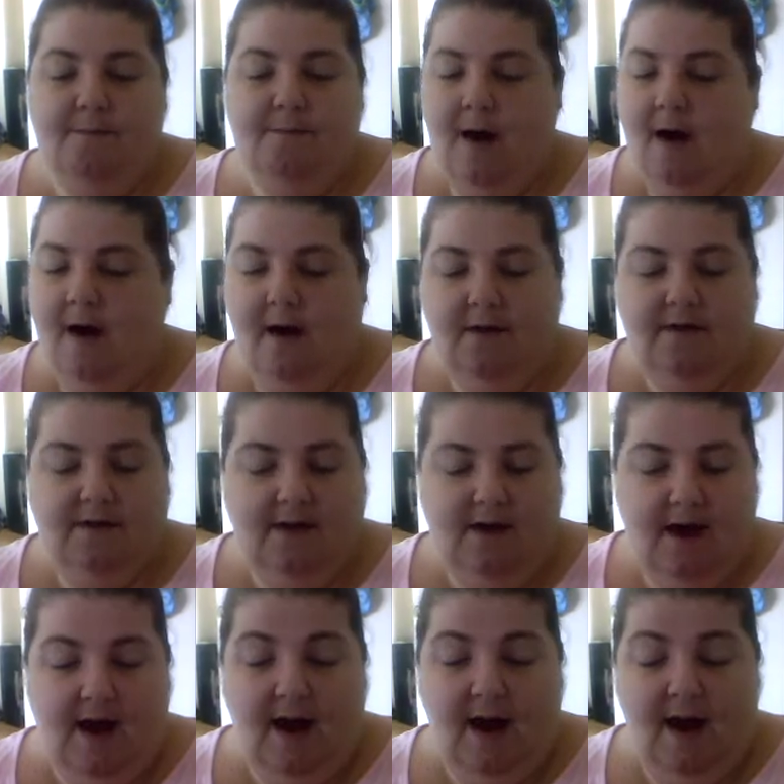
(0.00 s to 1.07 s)
My hands
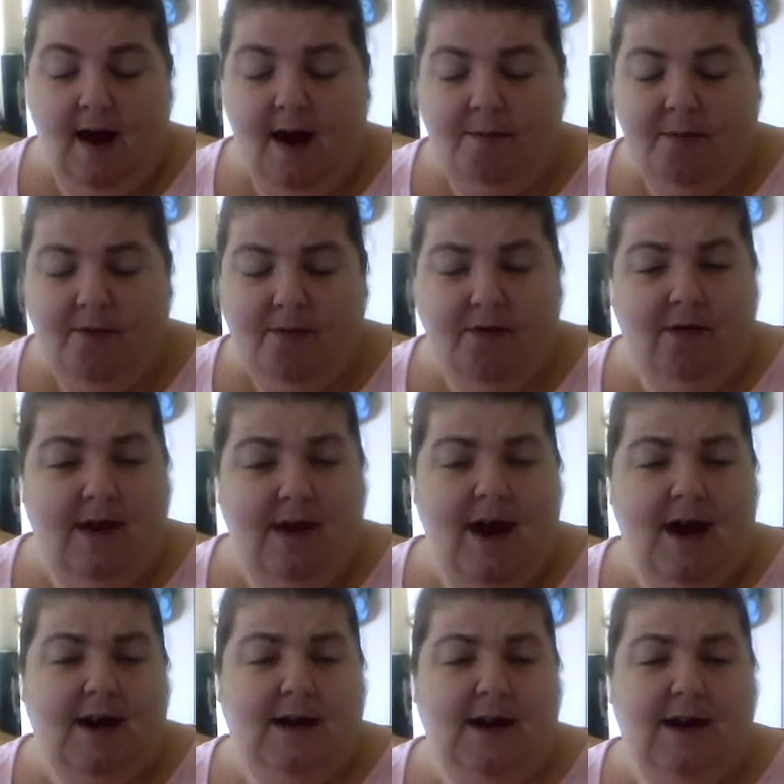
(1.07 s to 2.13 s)
are absolutely
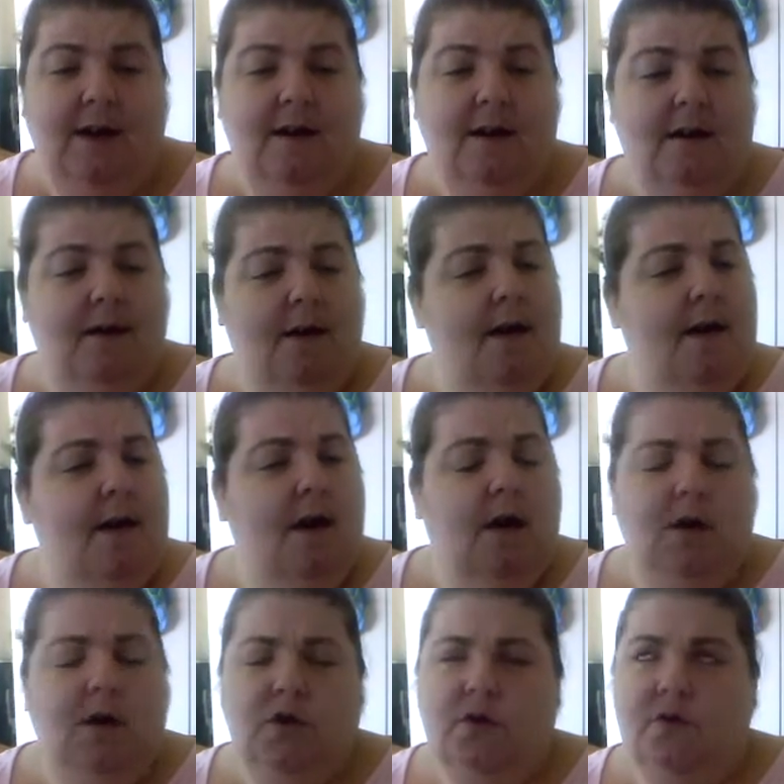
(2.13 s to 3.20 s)
agony.
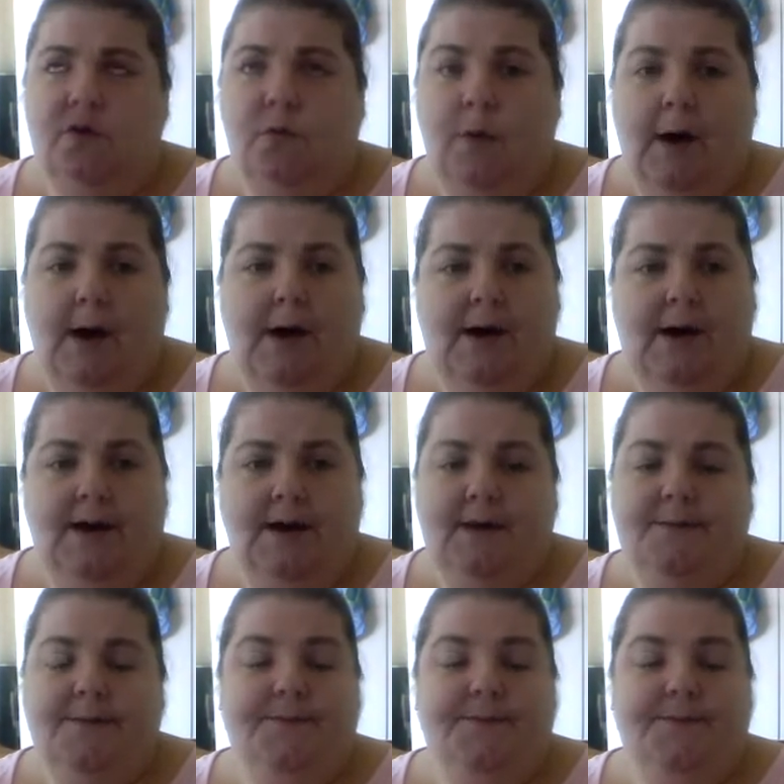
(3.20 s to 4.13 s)
Don't know why.